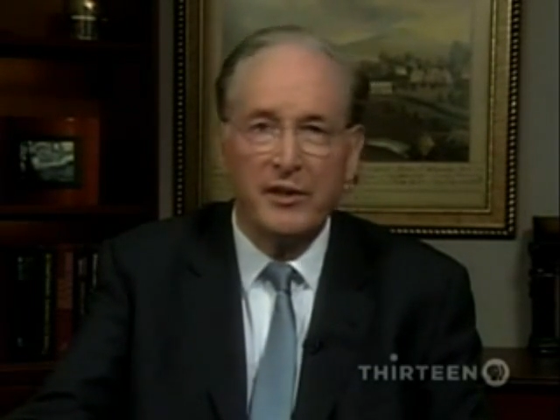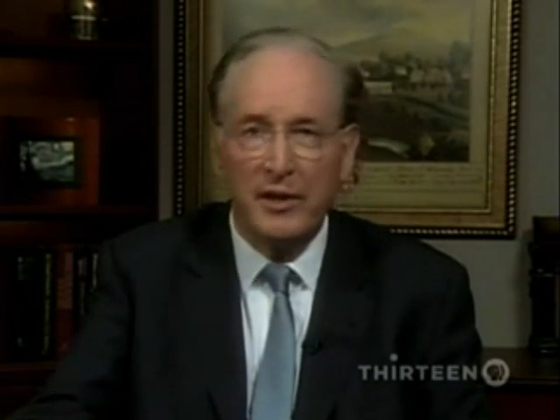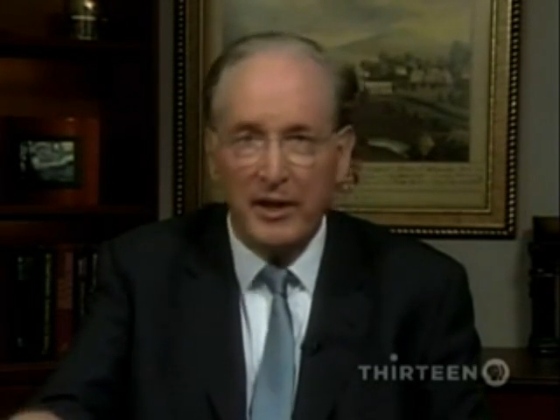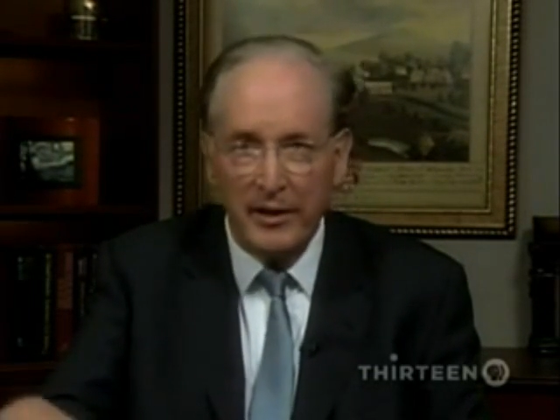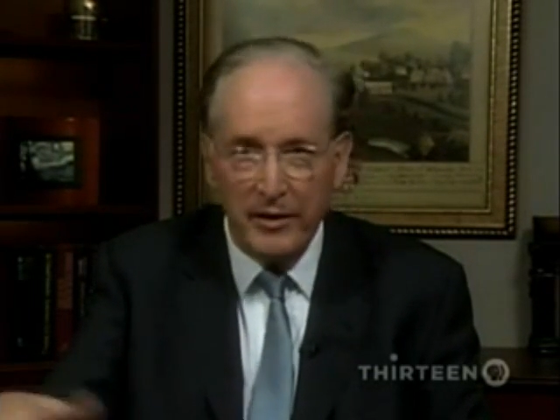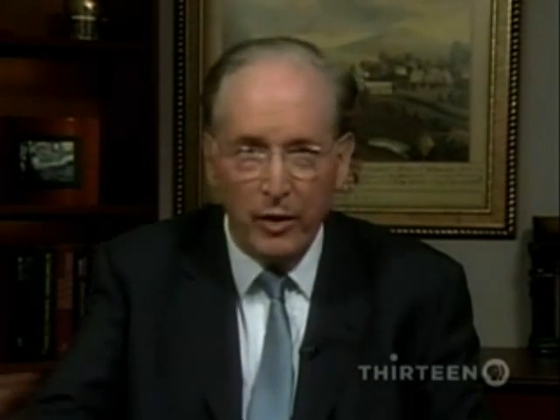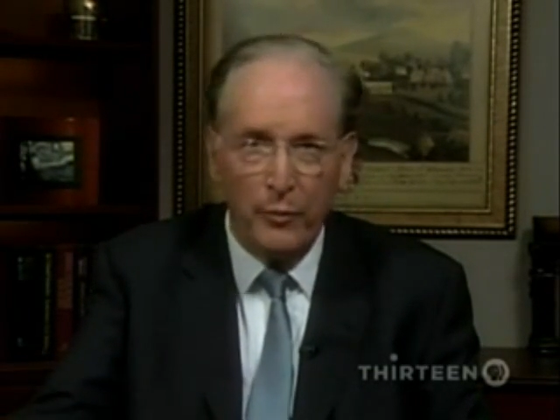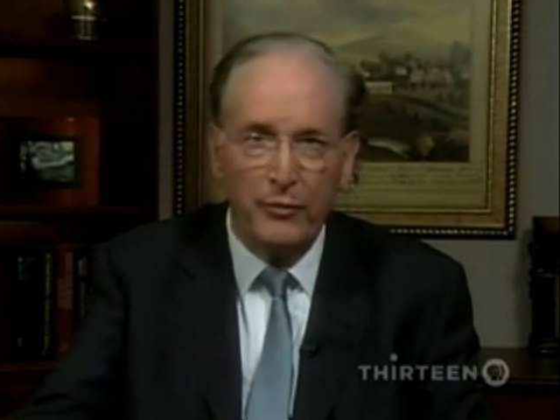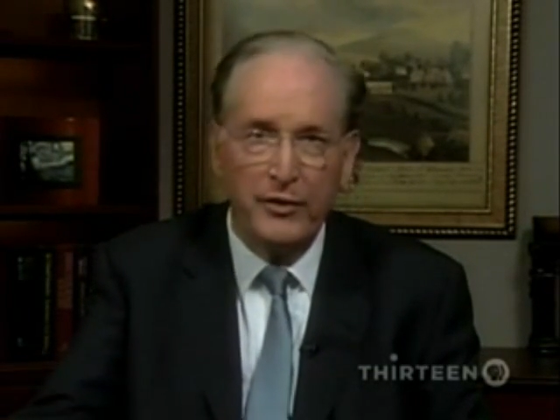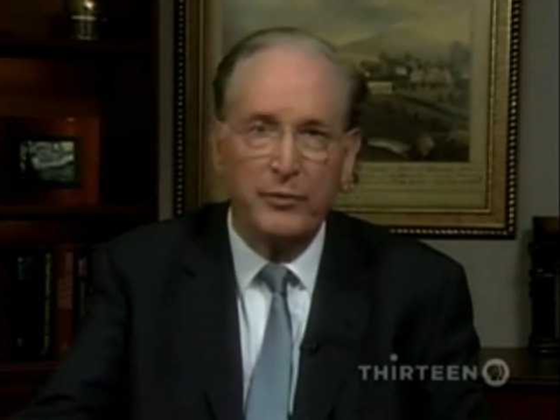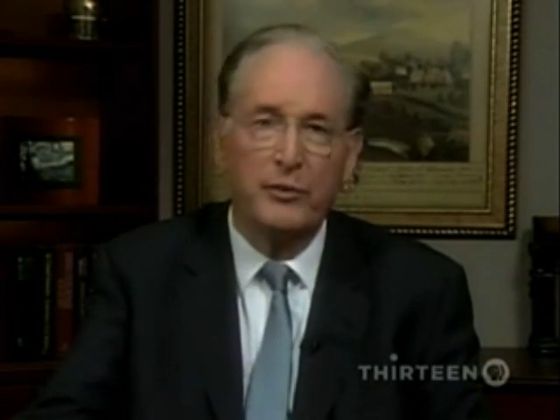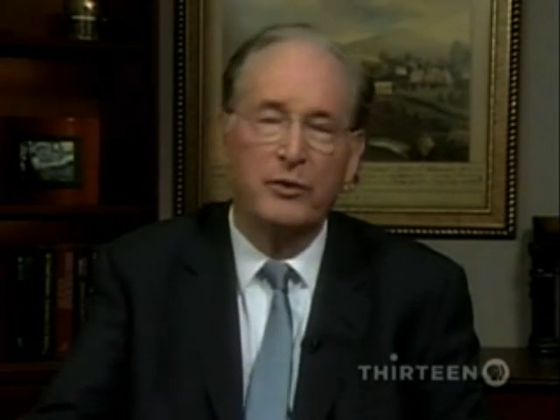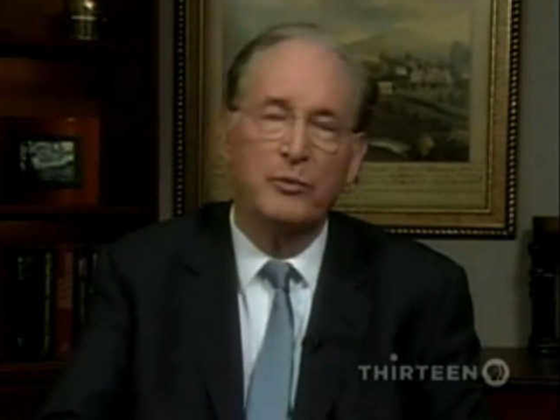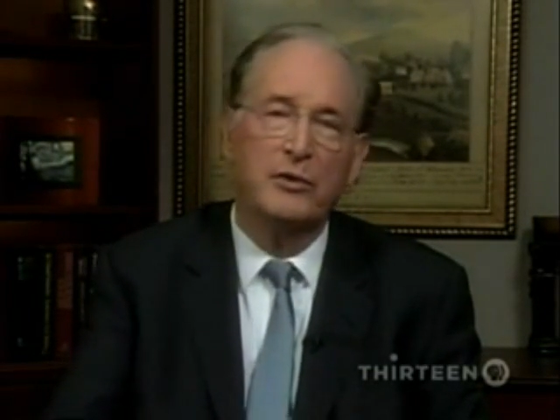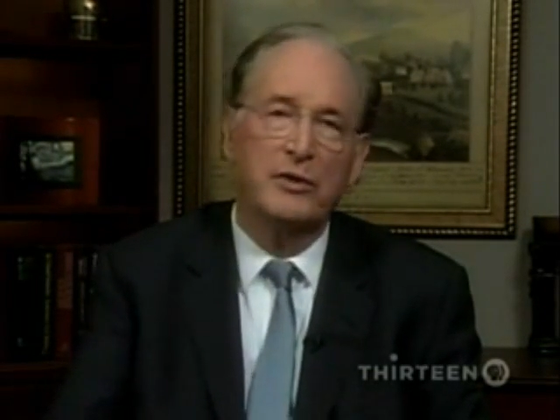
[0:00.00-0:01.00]
and hopefully
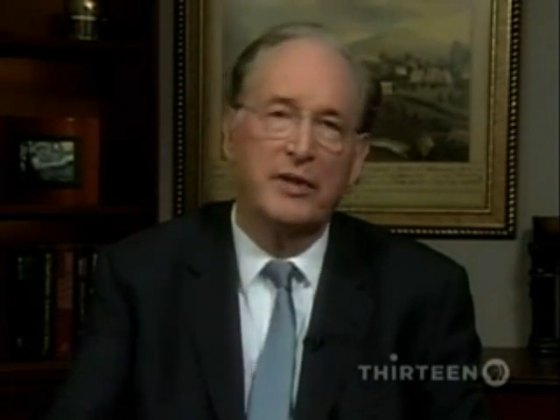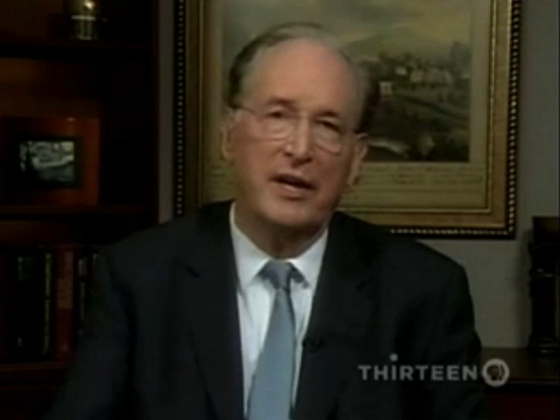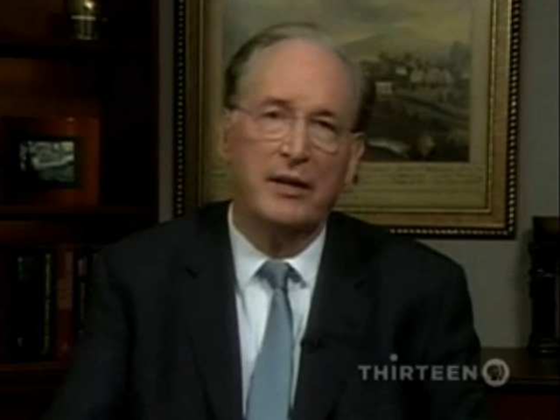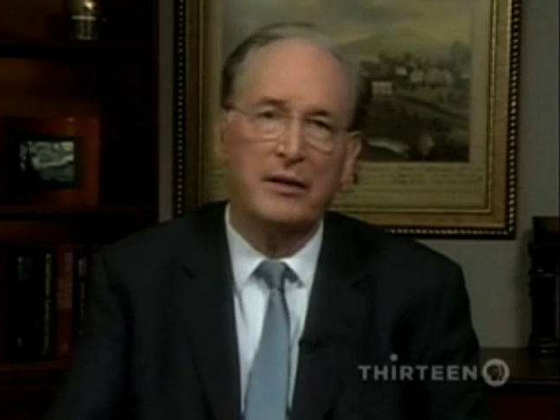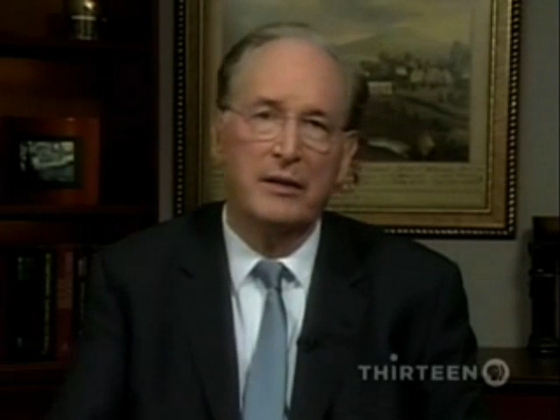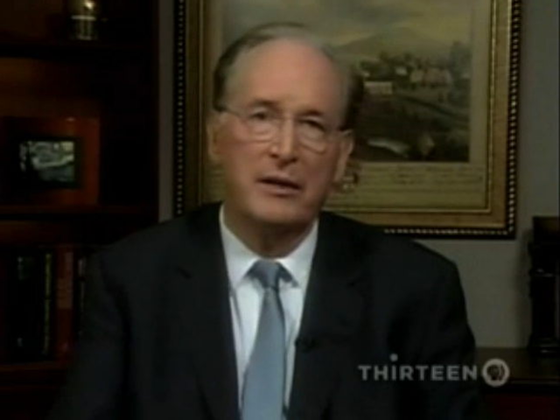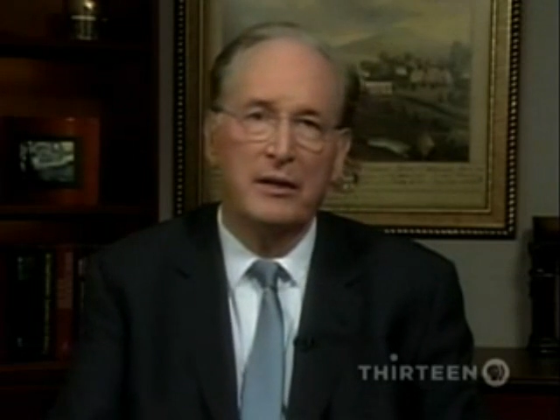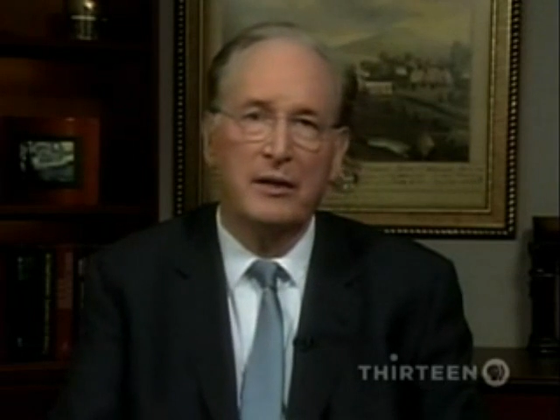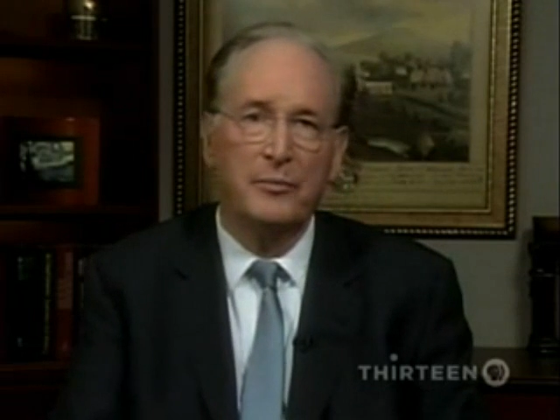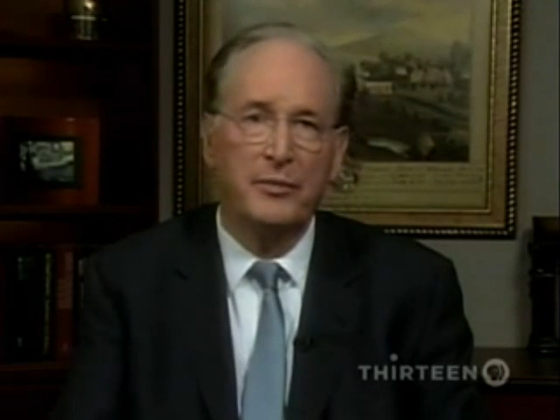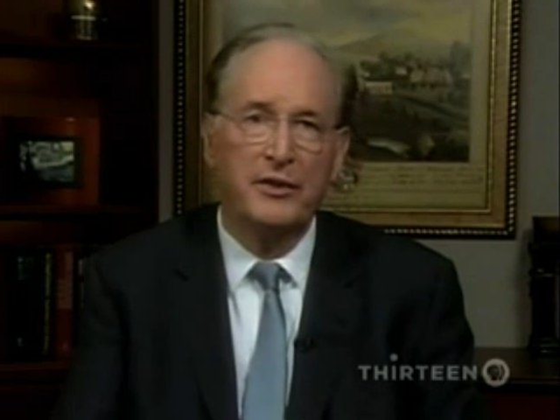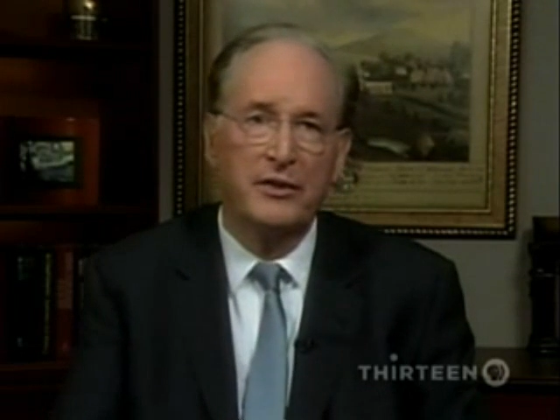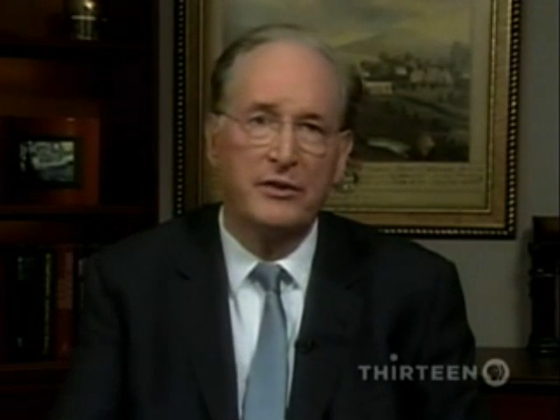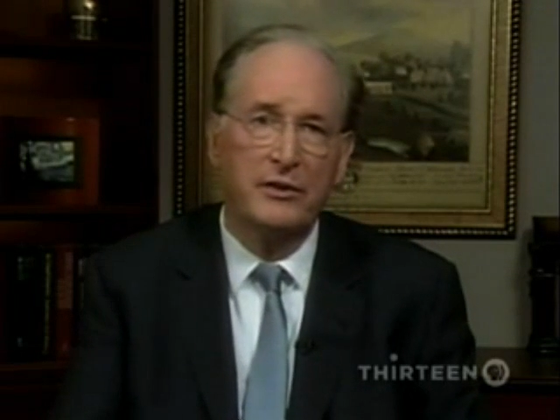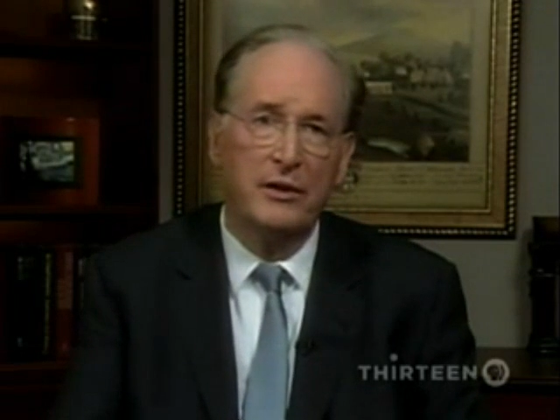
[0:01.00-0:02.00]
we will get
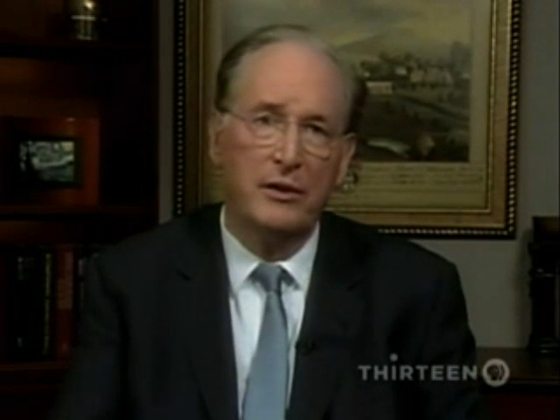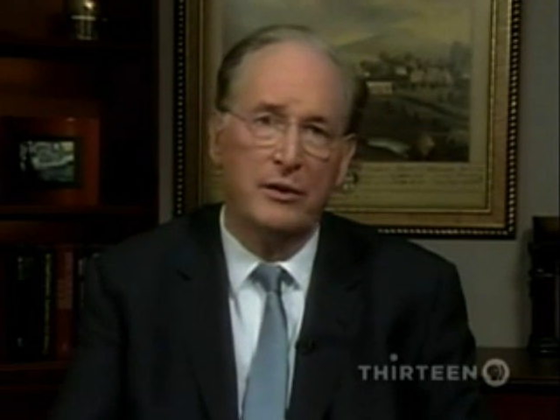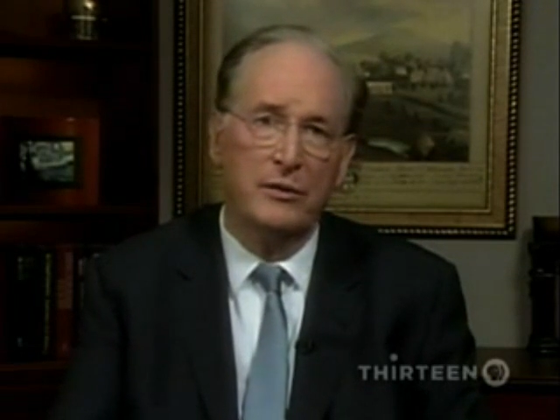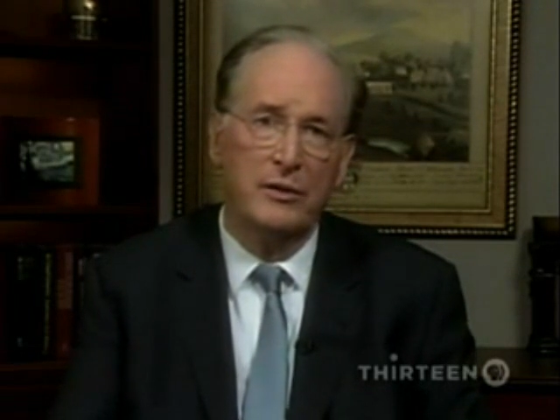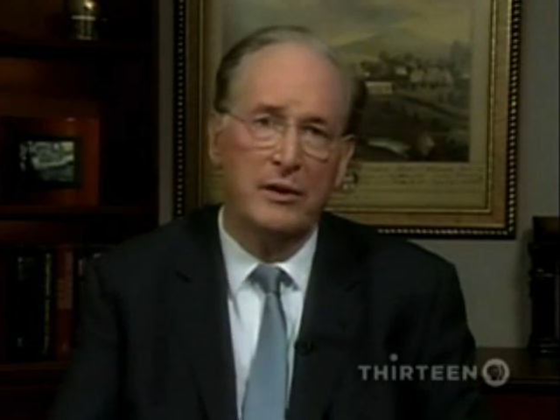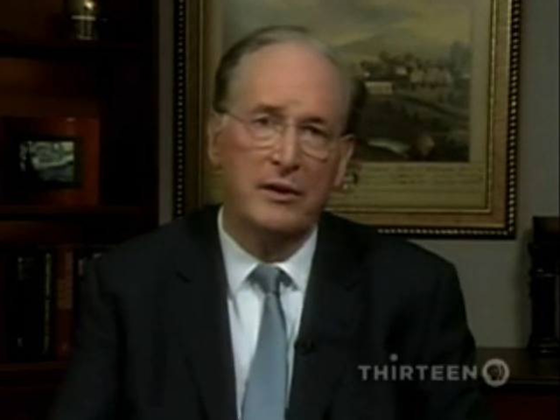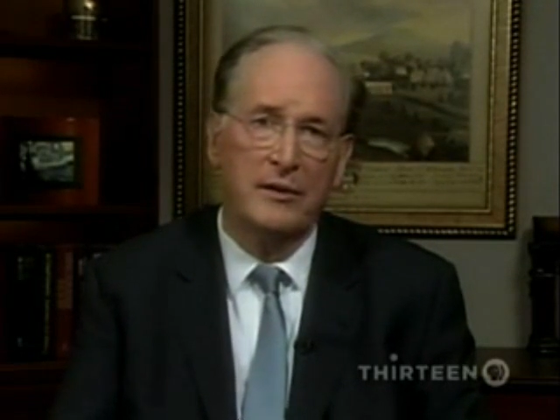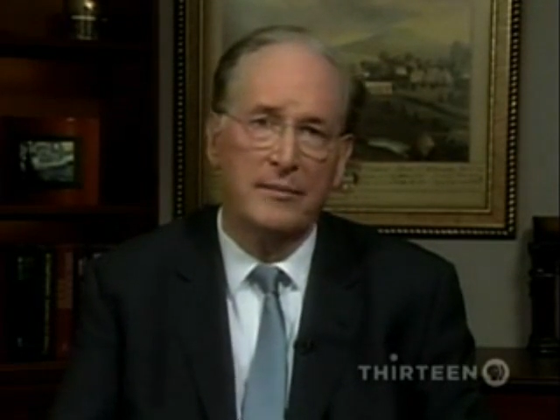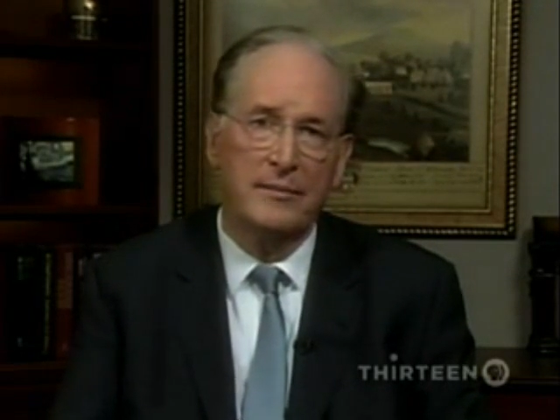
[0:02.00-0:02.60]
Olympia Snowe.